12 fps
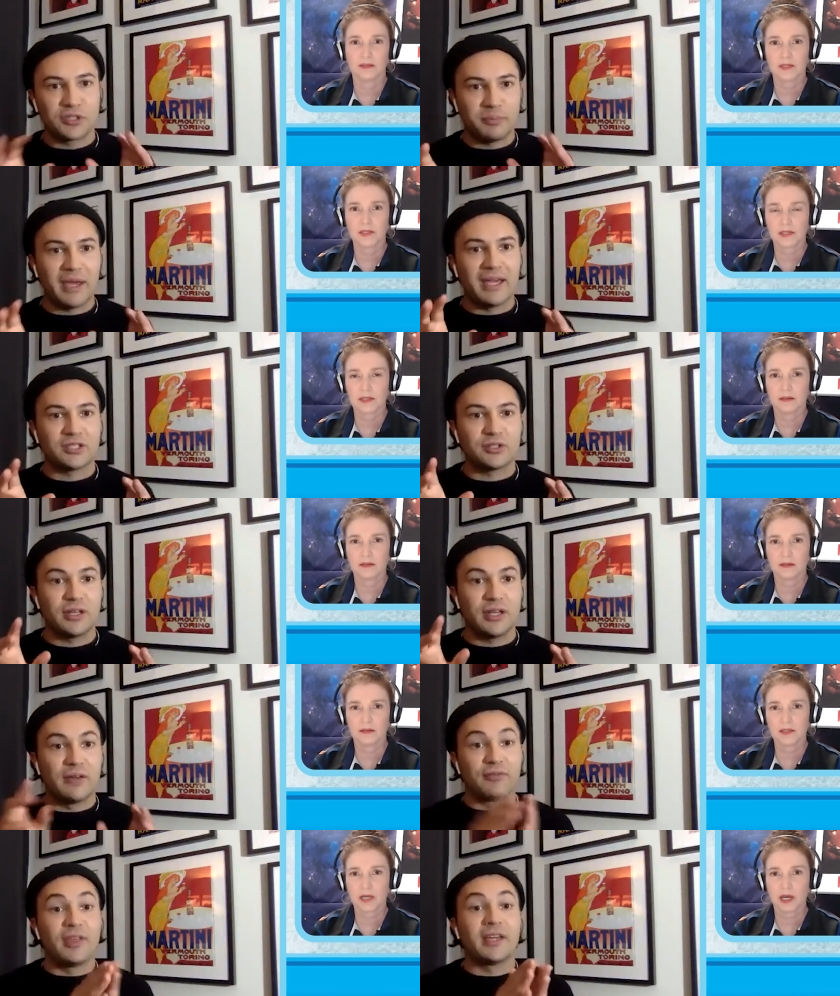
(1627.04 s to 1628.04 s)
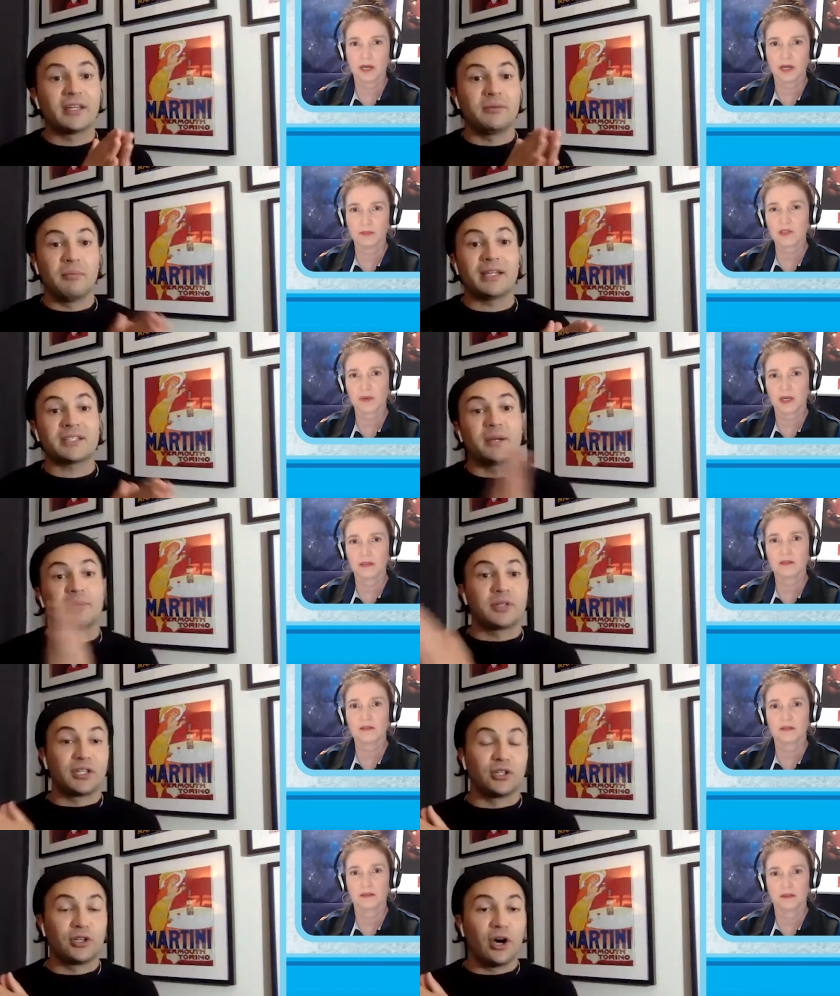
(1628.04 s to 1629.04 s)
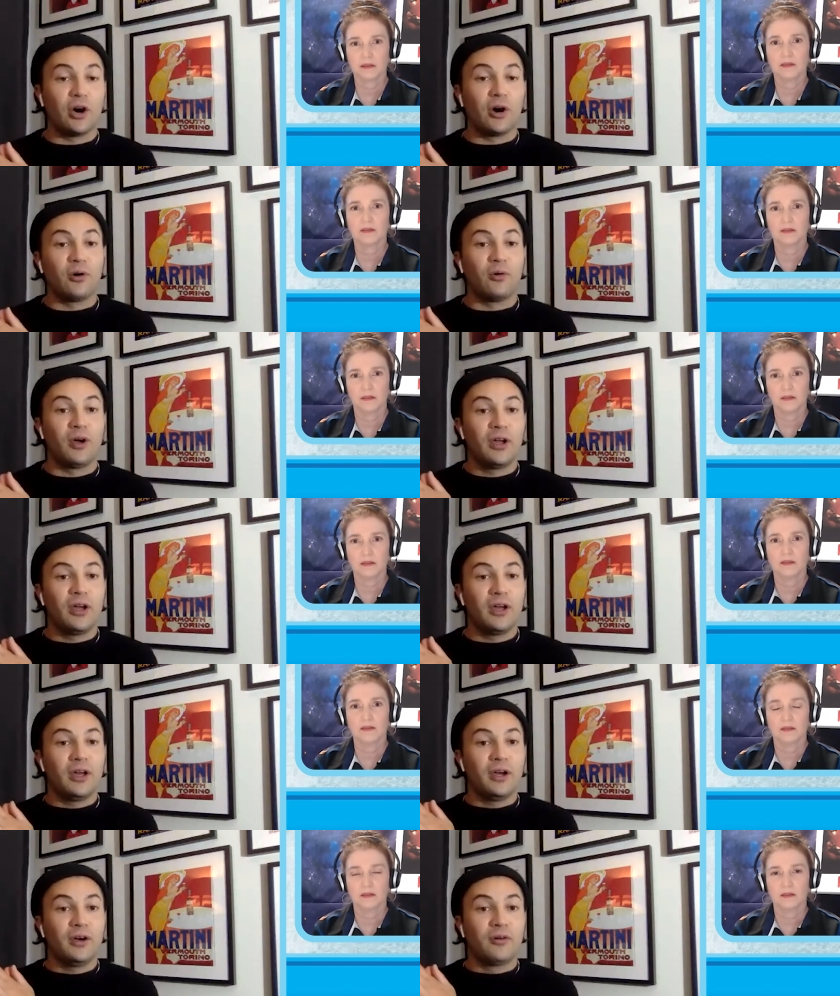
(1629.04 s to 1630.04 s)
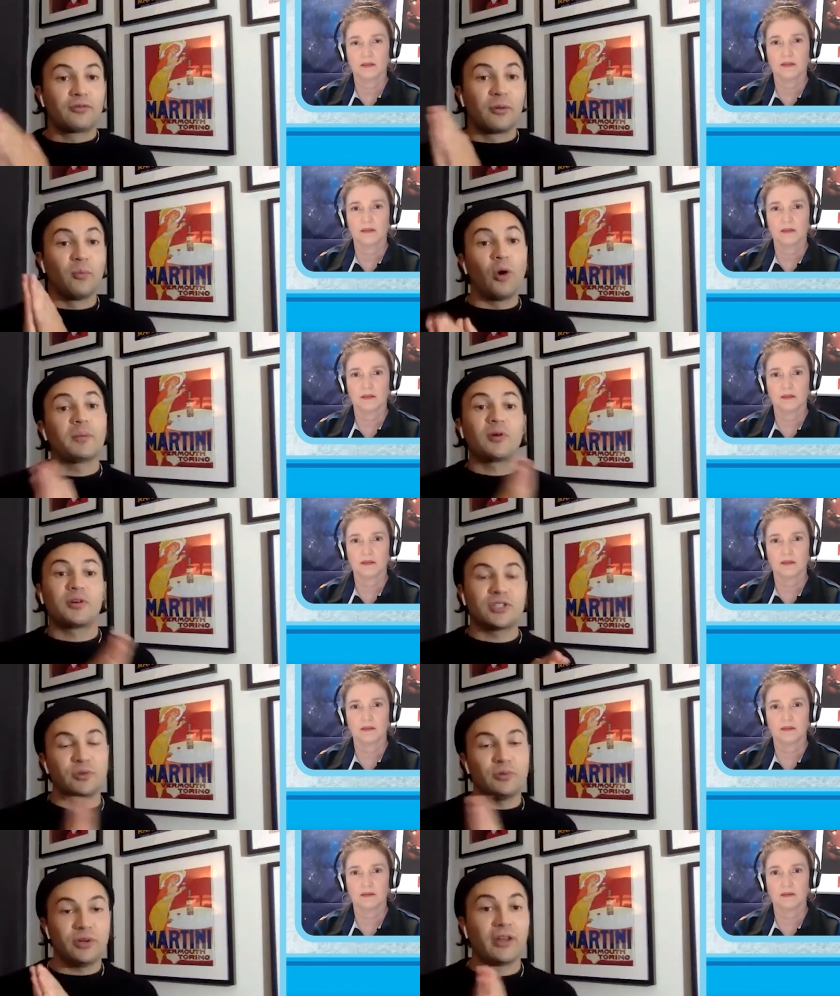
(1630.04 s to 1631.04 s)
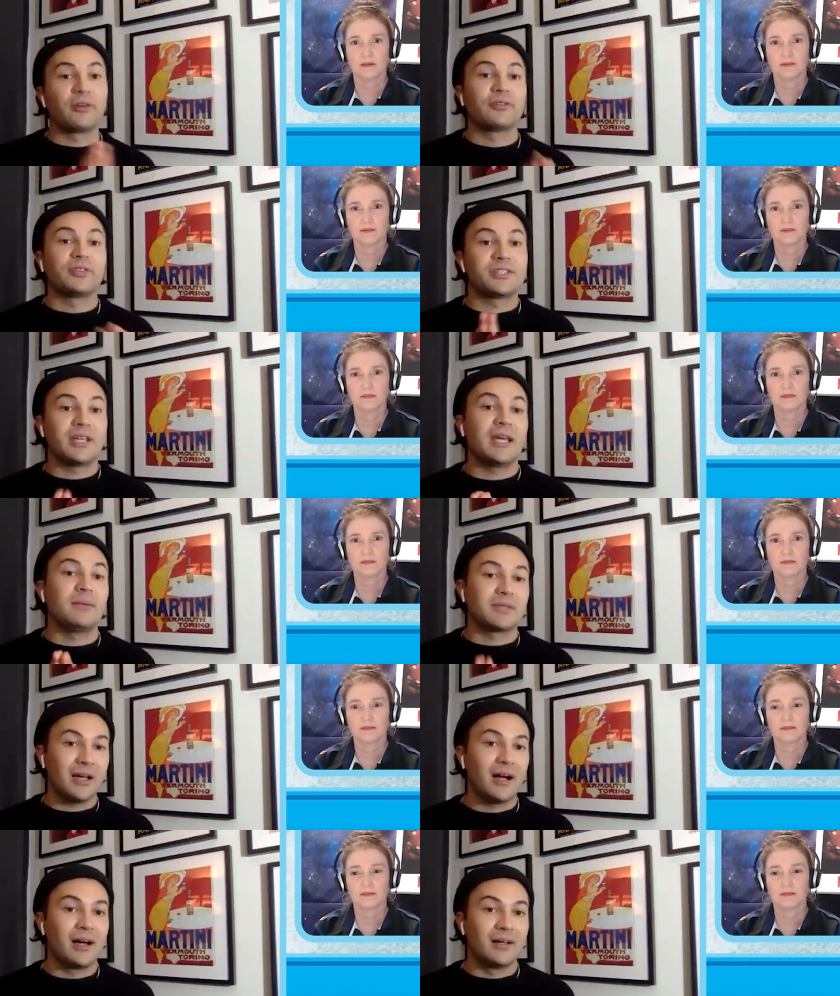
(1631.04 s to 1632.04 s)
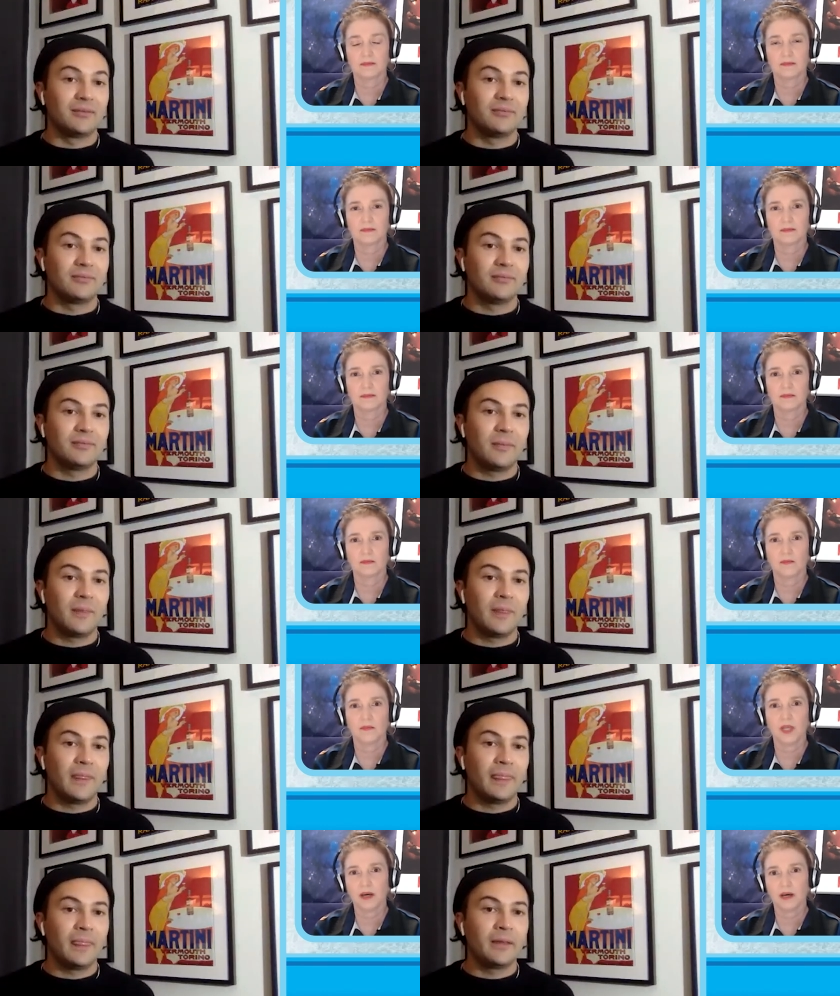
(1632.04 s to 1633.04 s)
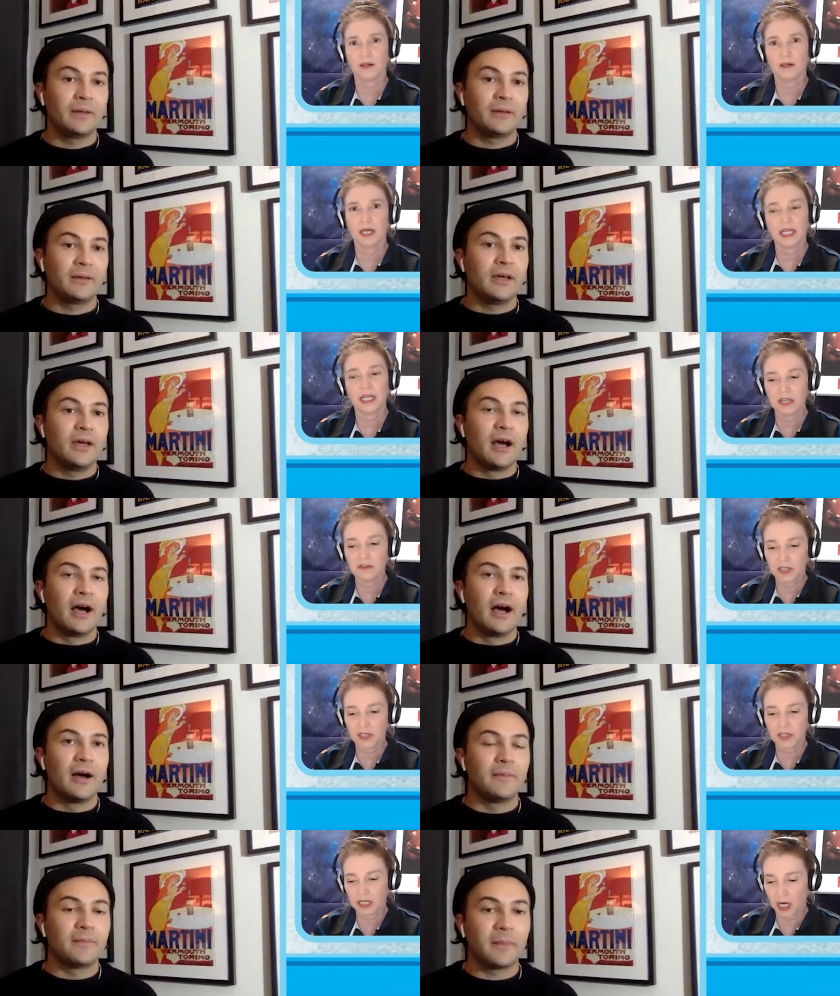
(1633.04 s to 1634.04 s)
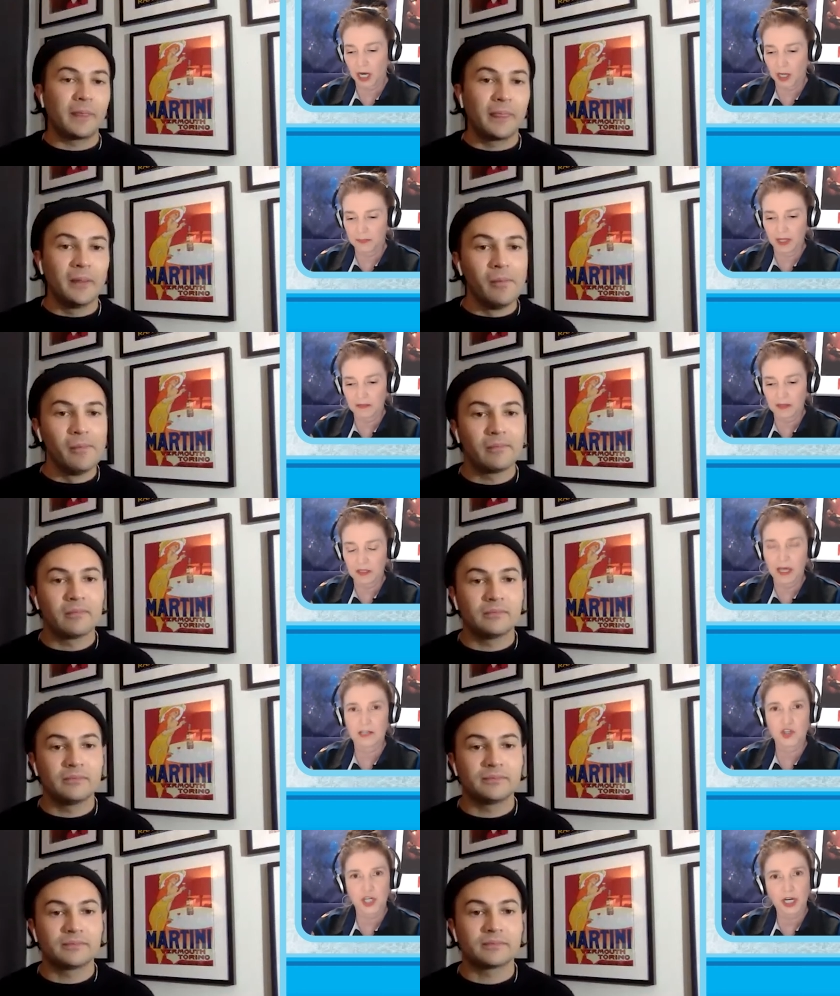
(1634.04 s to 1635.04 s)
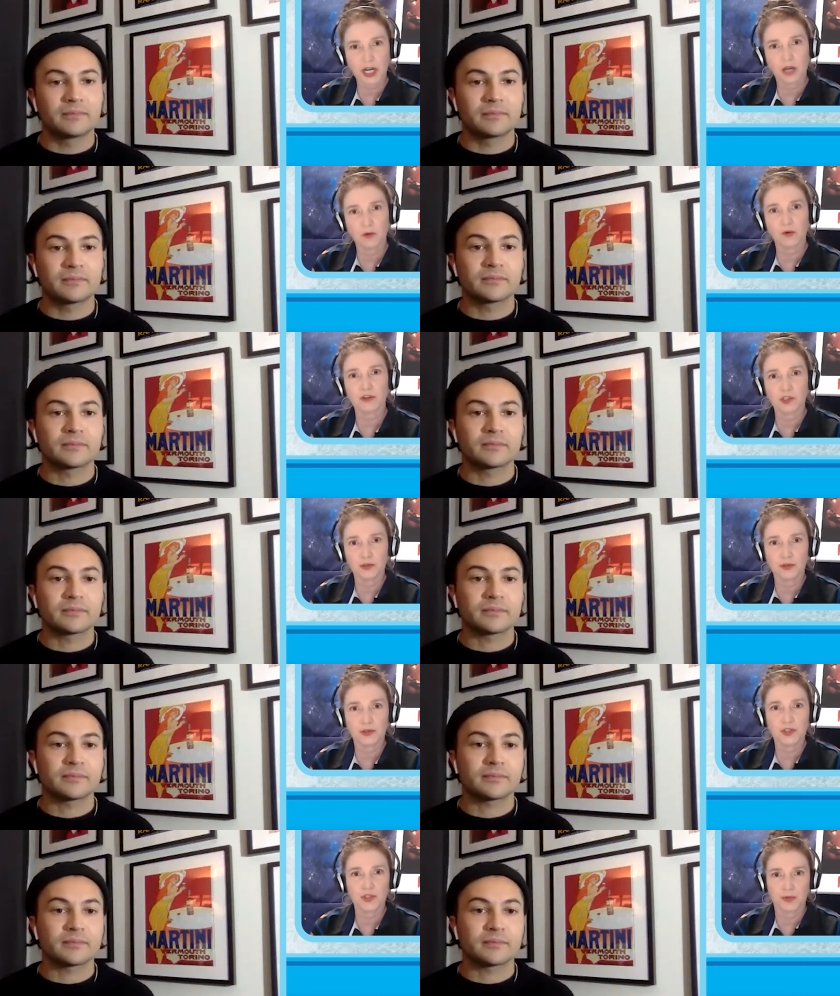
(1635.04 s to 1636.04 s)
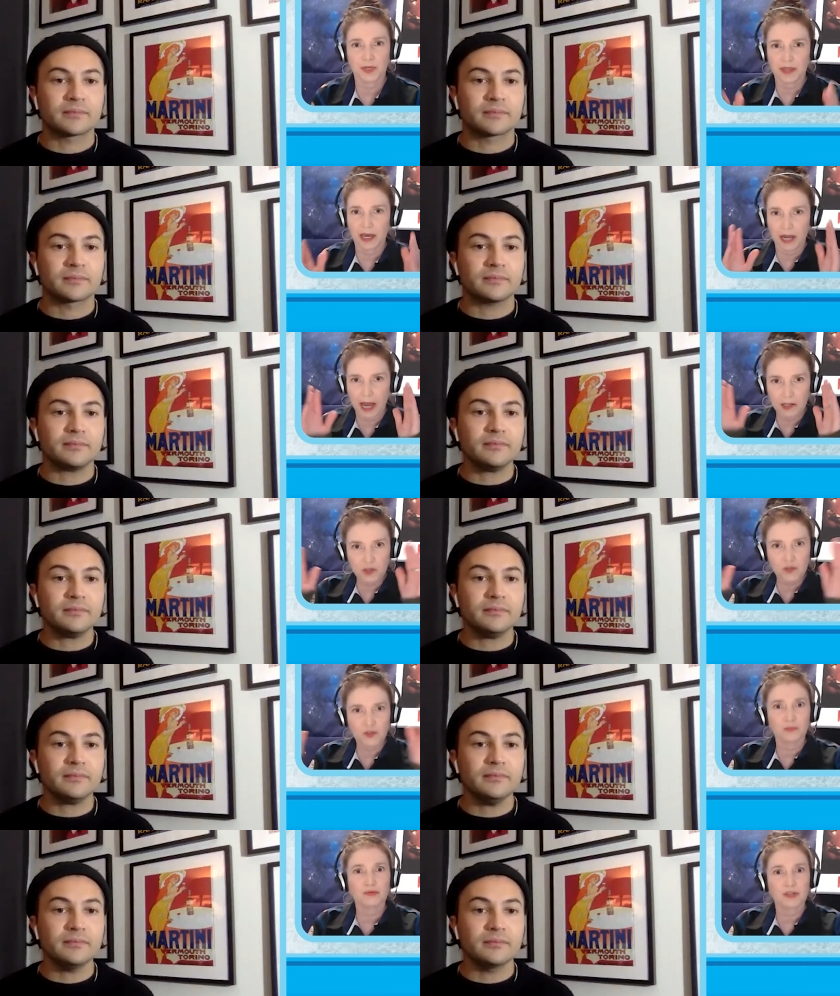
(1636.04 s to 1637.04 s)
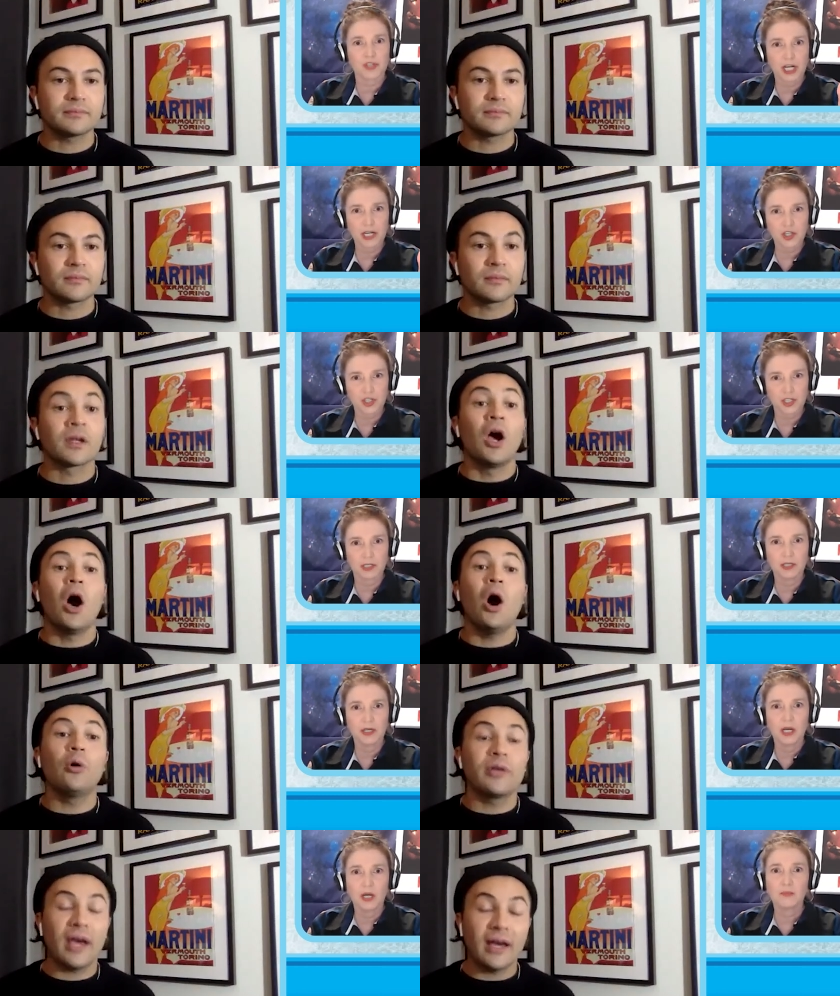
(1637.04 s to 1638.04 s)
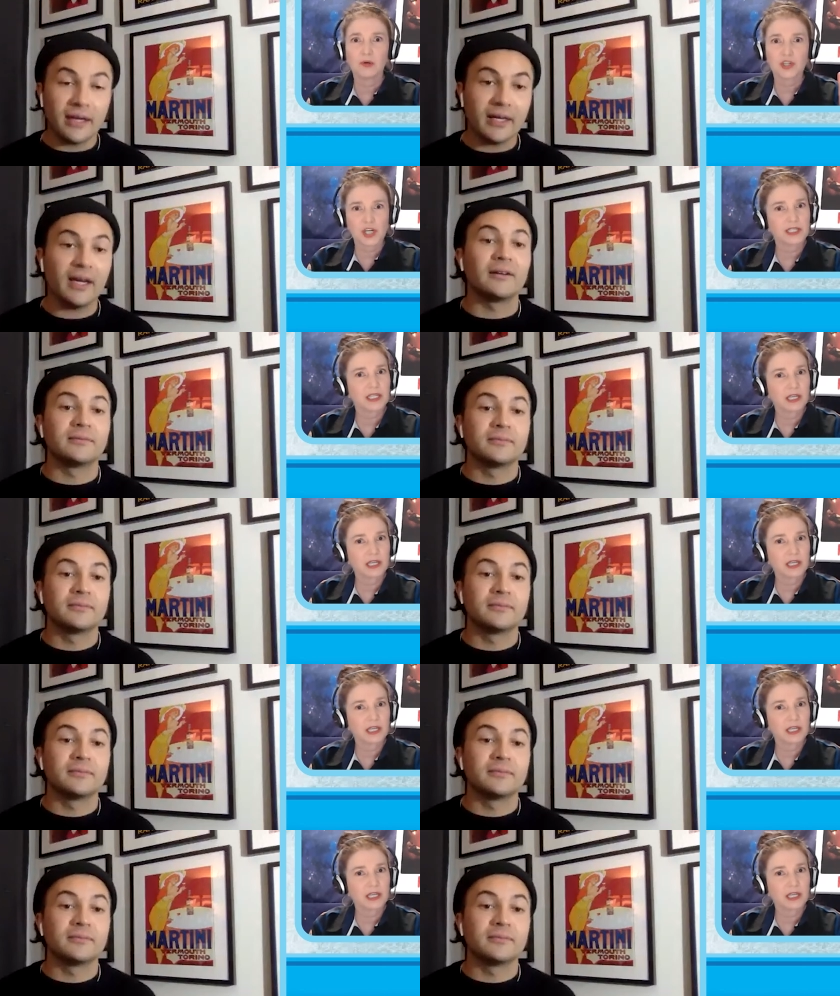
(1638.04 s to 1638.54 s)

Speaker 1: or space time if they can space. make something go from one person to another at the same time.
Speaker 2: Yeah, and even um, in the Last Jedi with Luke doing that astral projection, oh yeah, projecting yeah, yeah.